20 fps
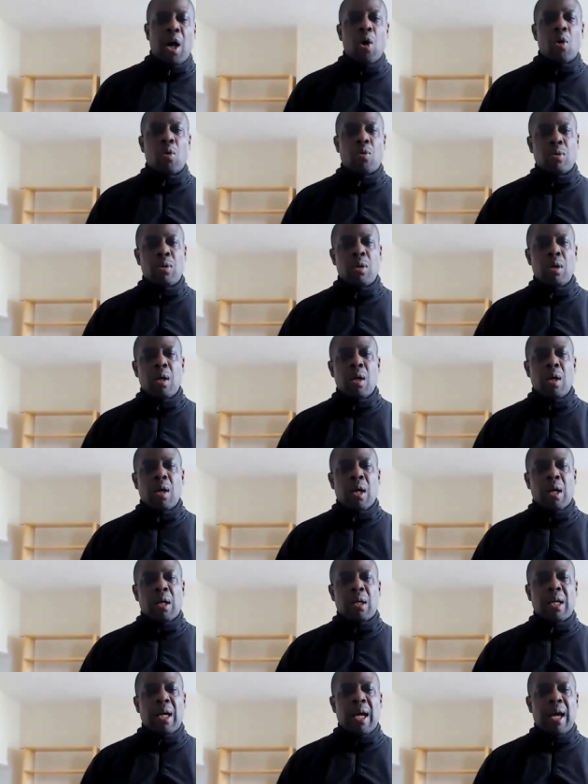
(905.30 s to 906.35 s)
tone,
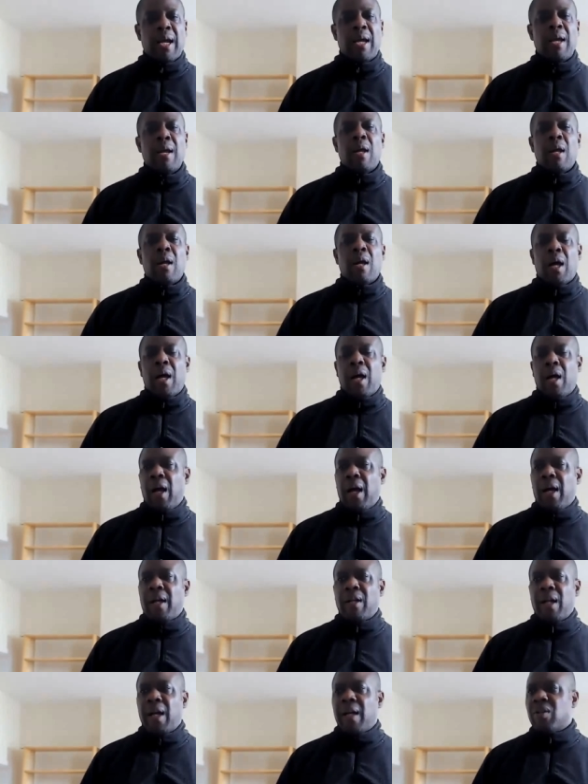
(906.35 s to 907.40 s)
okay, uh,
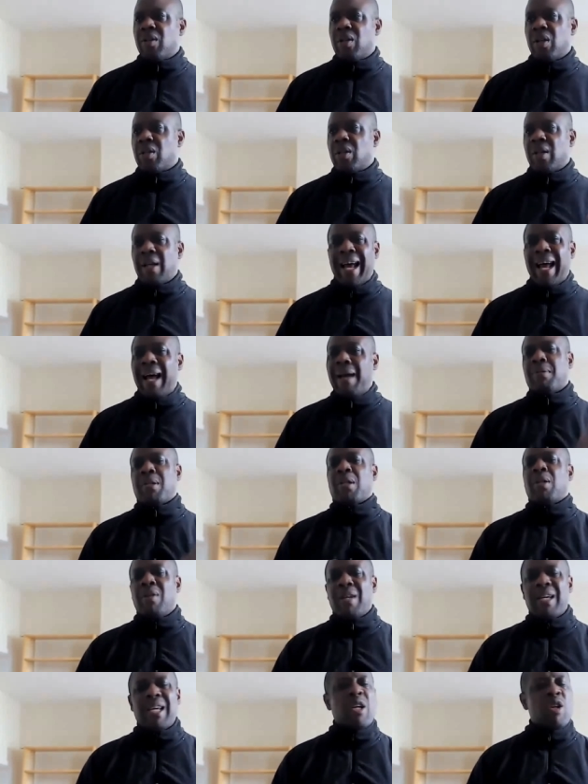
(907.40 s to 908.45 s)
and, and just
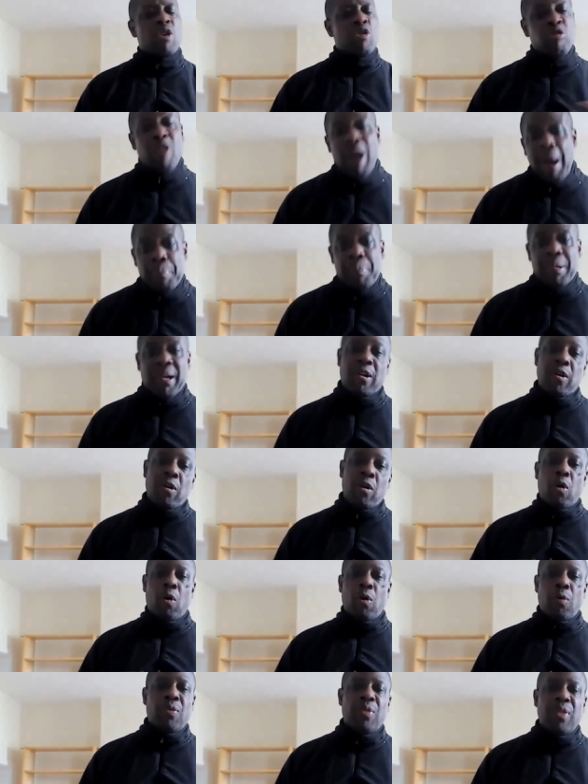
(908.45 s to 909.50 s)
absolutely crapping
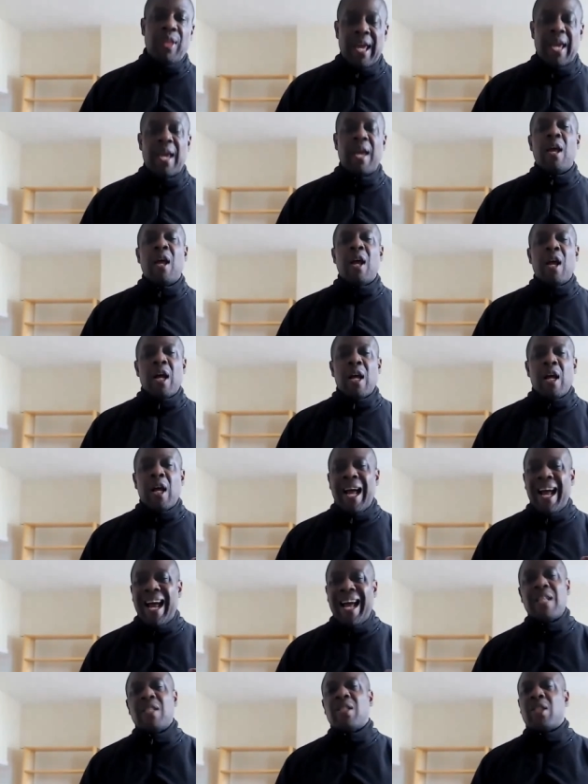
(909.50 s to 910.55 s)
on their
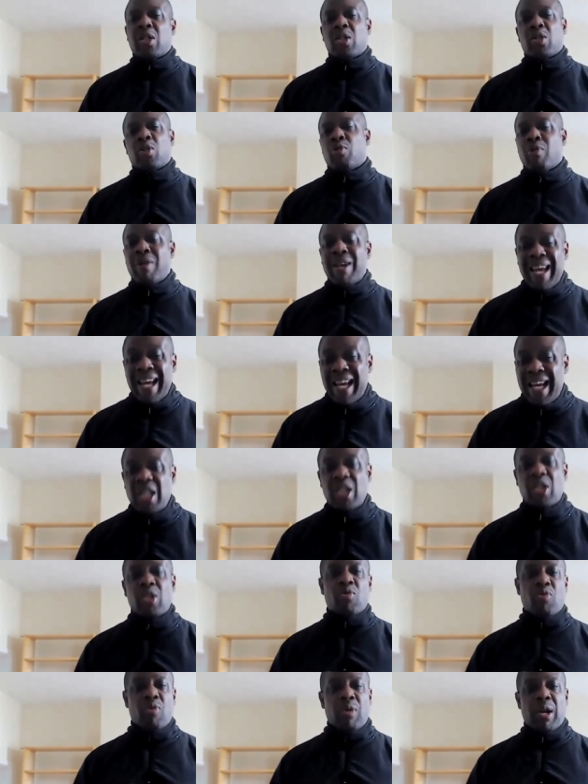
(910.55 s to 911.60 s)
ancestry
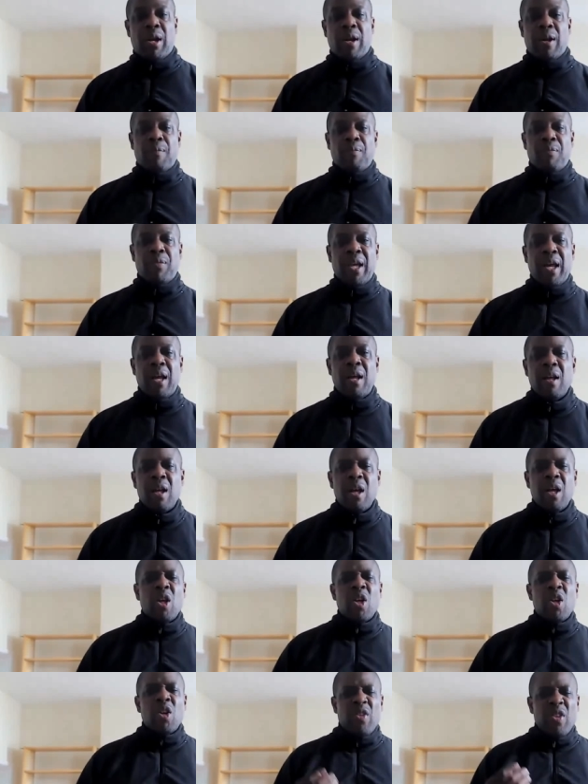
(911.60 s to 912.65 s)
history. Yeah.
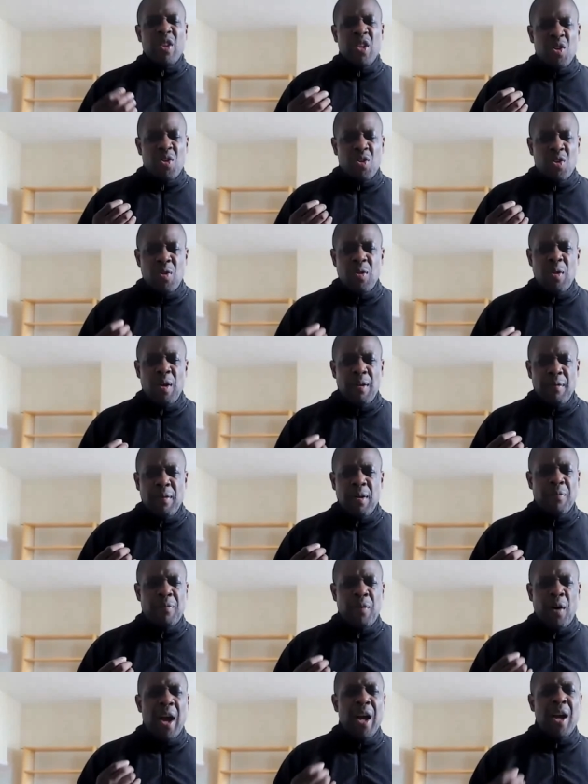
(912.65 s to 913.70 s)
You, you
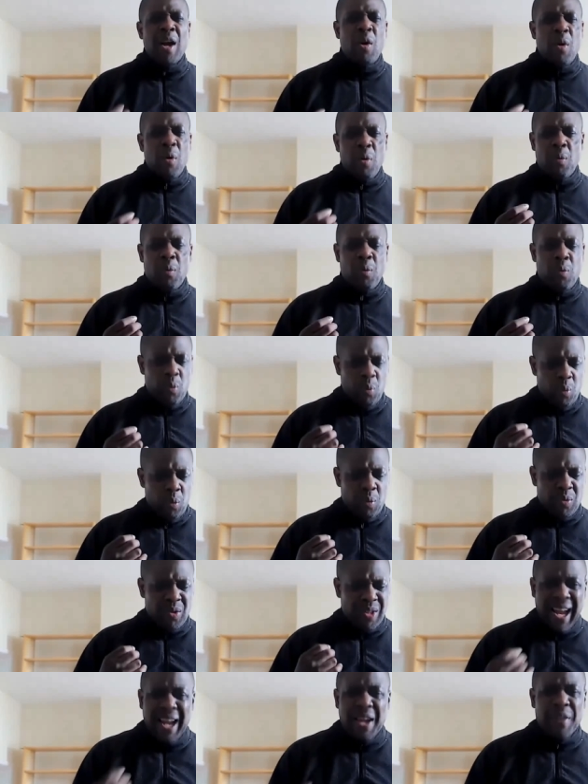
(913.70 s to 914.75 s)
know, Viola
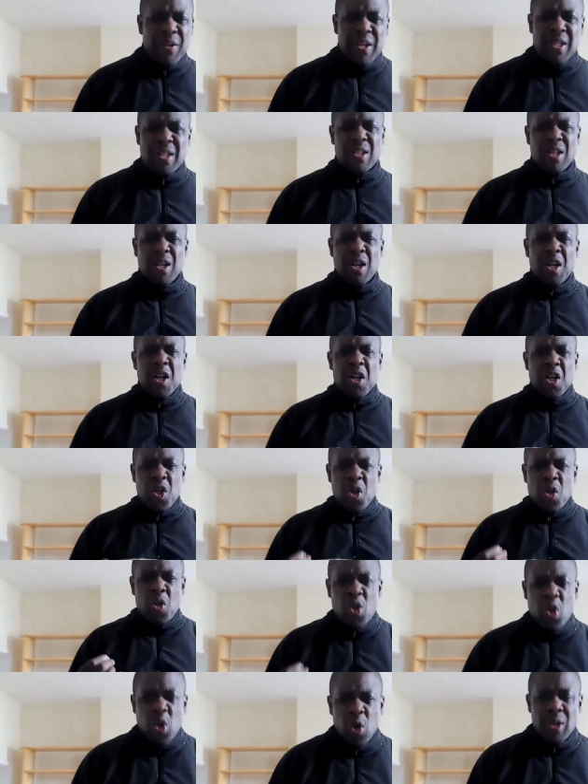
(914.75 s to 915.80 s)
Davis,
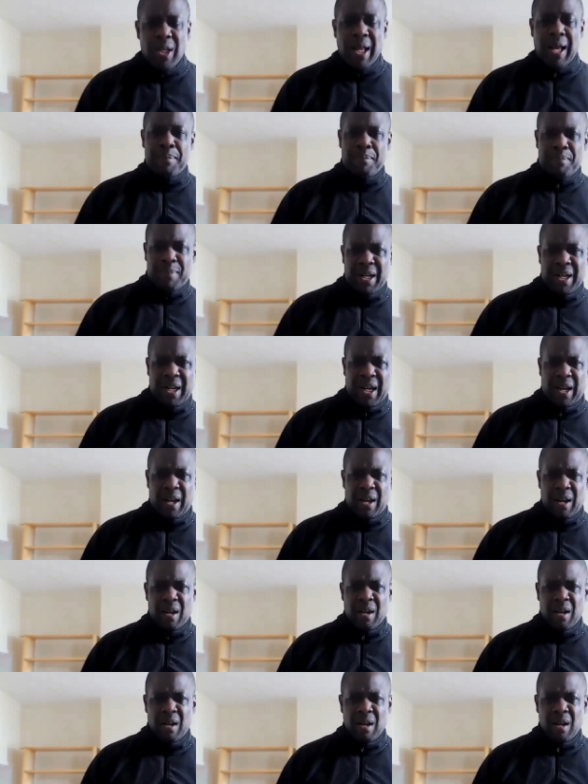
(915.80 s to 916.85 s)
you took that money.